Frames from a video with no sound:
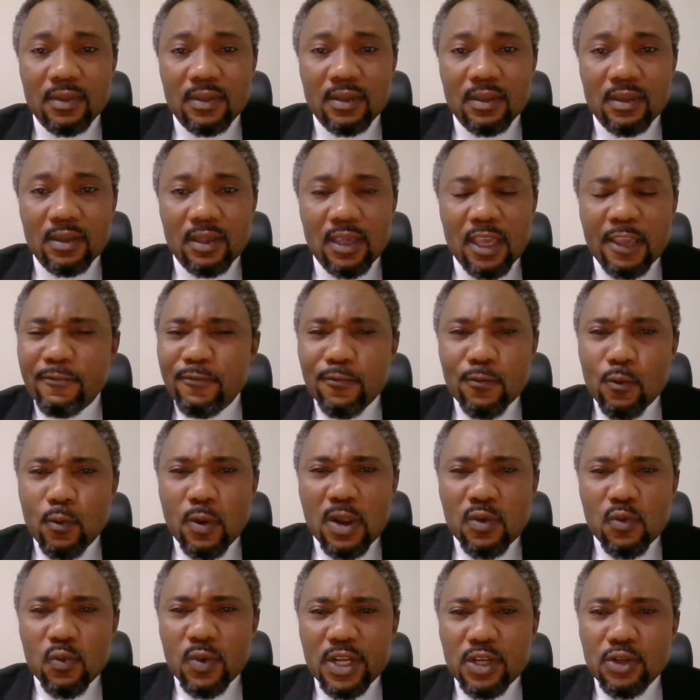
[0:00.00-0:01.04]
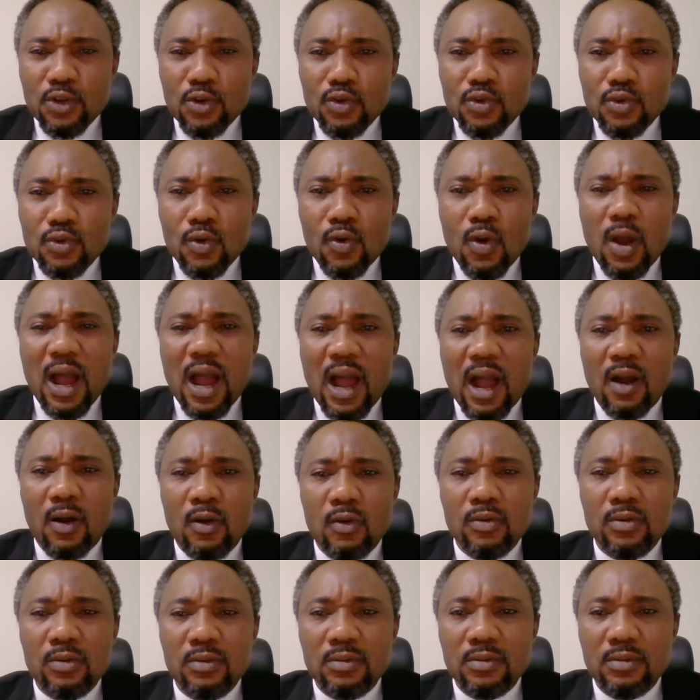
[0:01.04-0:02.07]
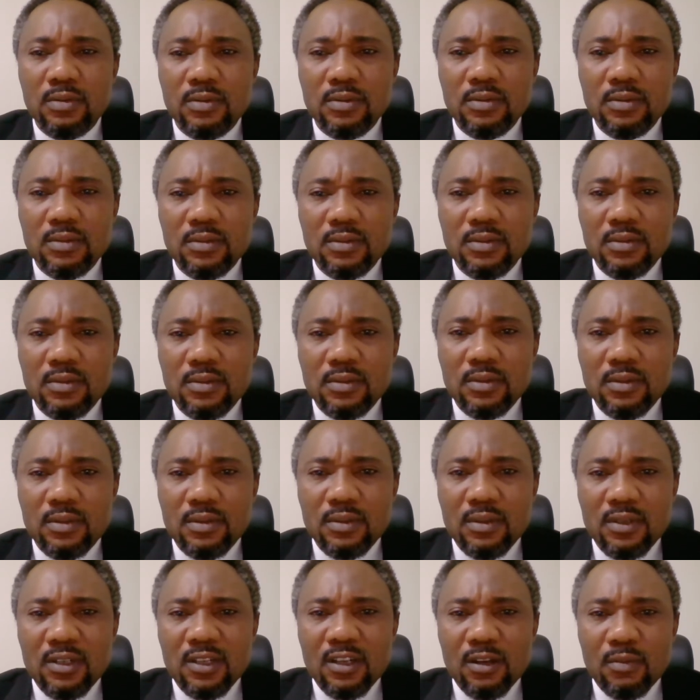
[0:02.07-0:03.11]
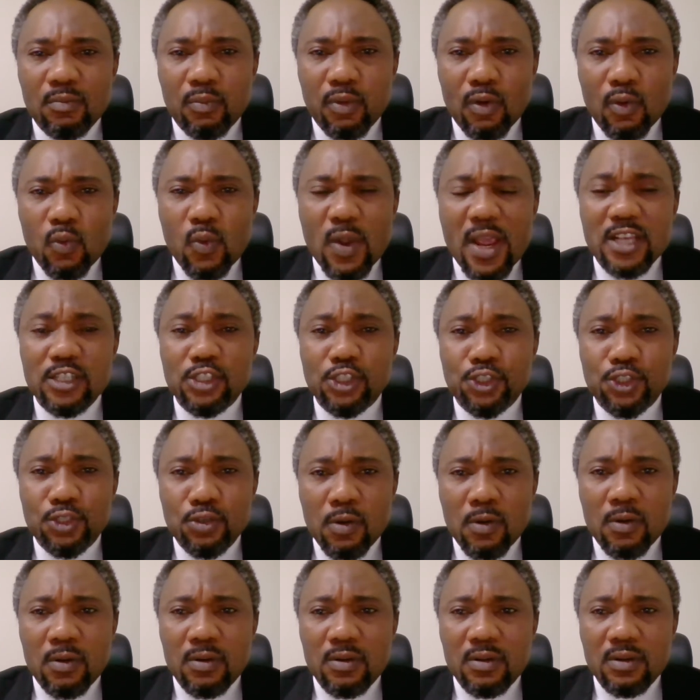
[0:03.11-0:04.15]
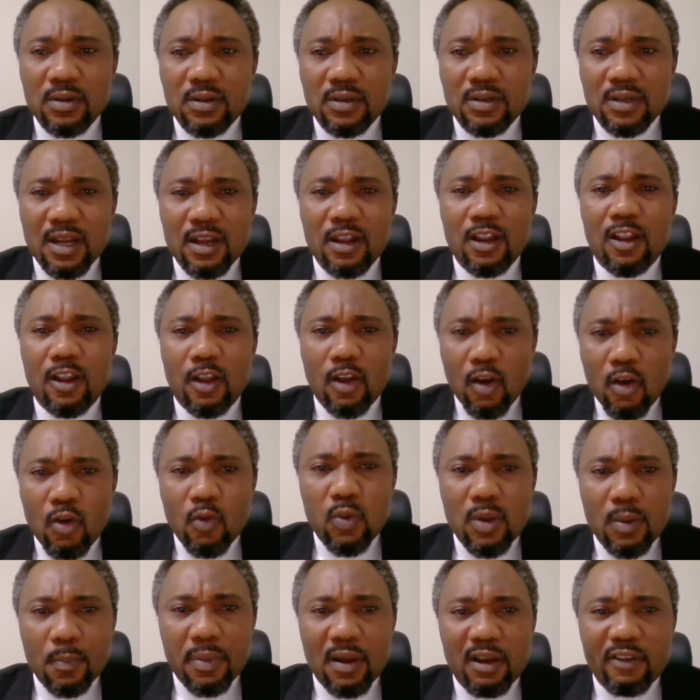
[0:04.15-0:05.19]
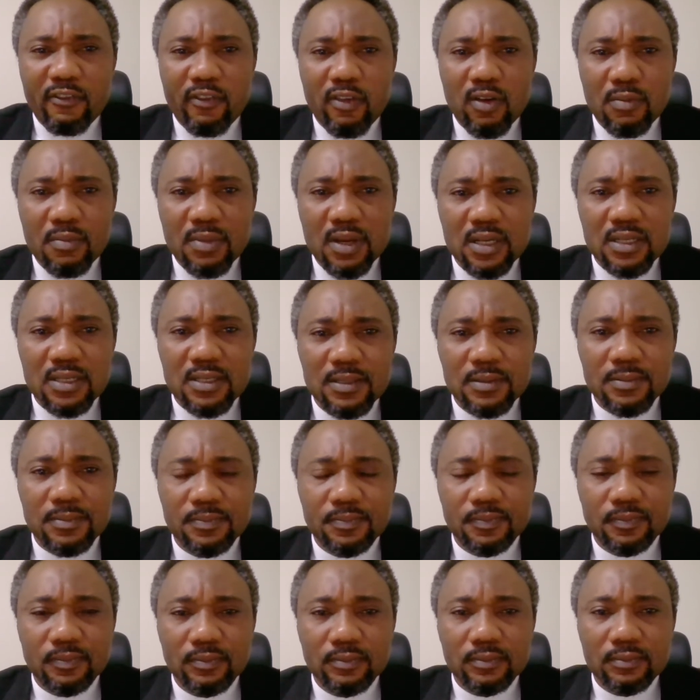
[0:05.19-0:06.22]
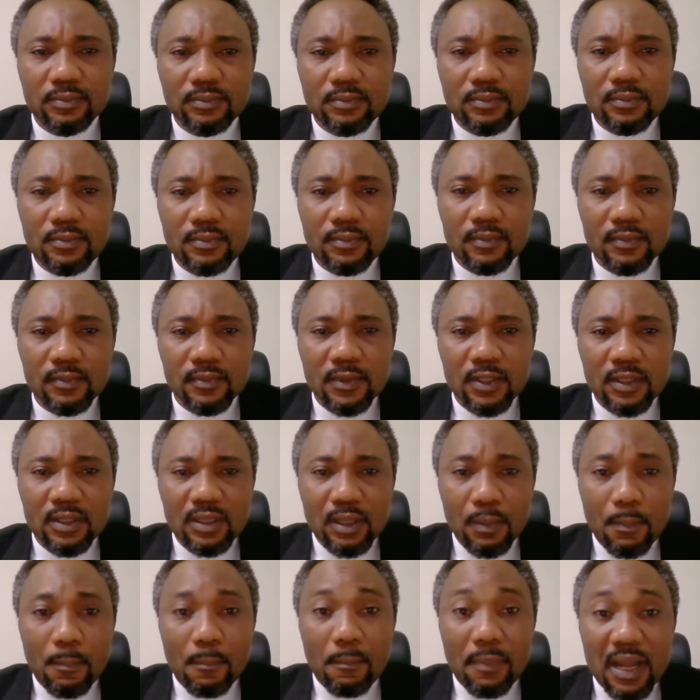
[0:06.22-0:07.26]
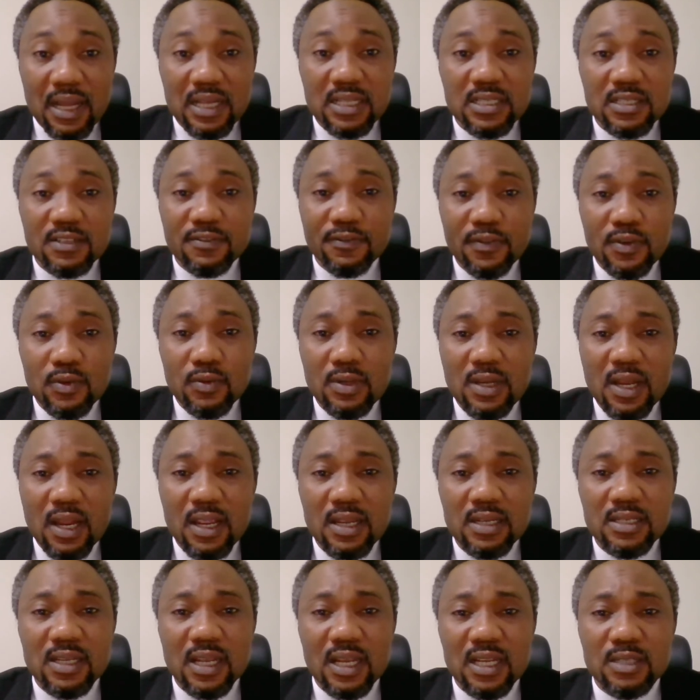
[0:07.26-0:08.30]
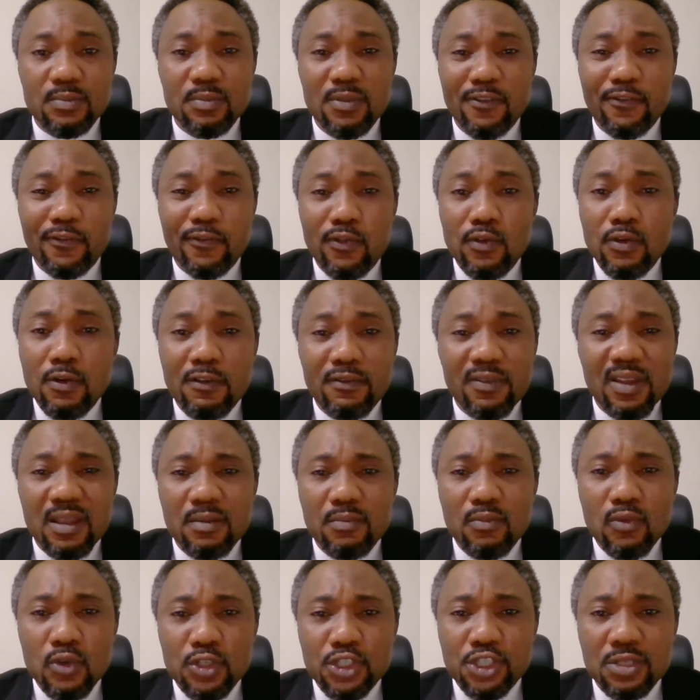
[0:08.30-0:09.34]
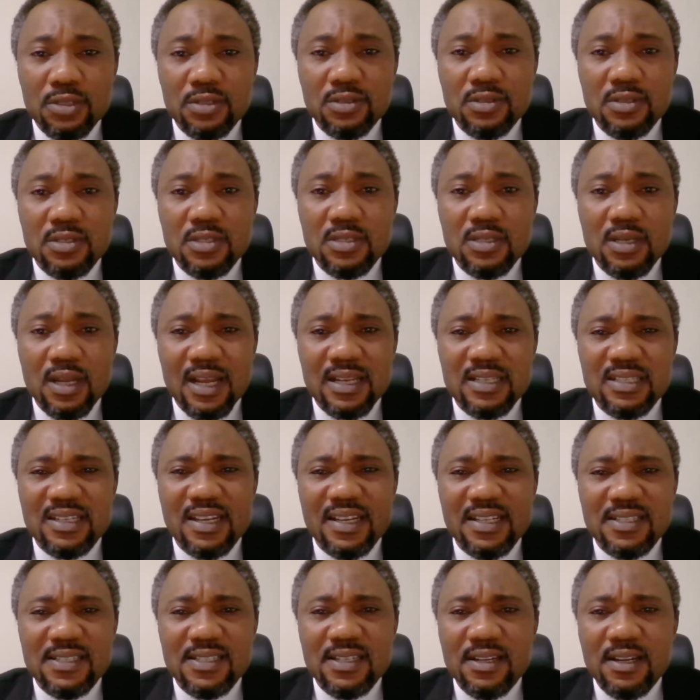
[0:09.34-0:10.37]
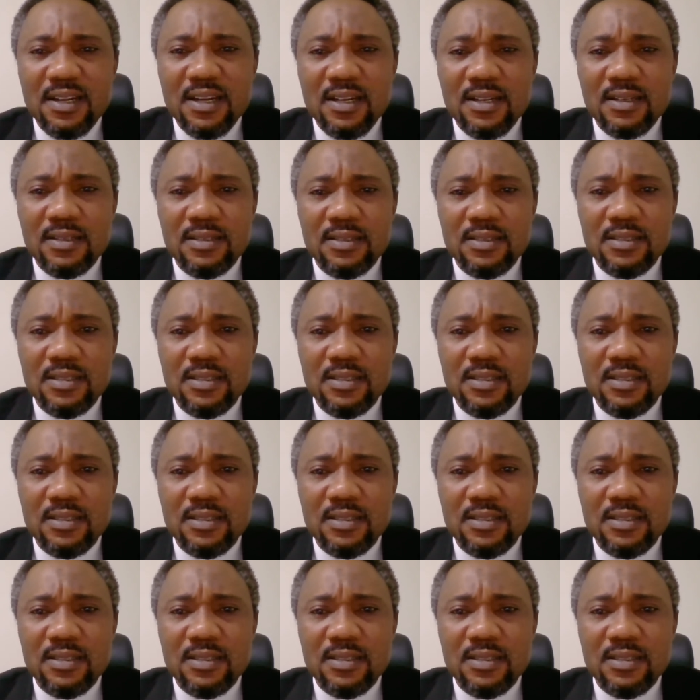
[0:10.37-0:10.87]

even when we don't know how, but we are sure that God will perform it. The past few days has been full of emotions as Nigerians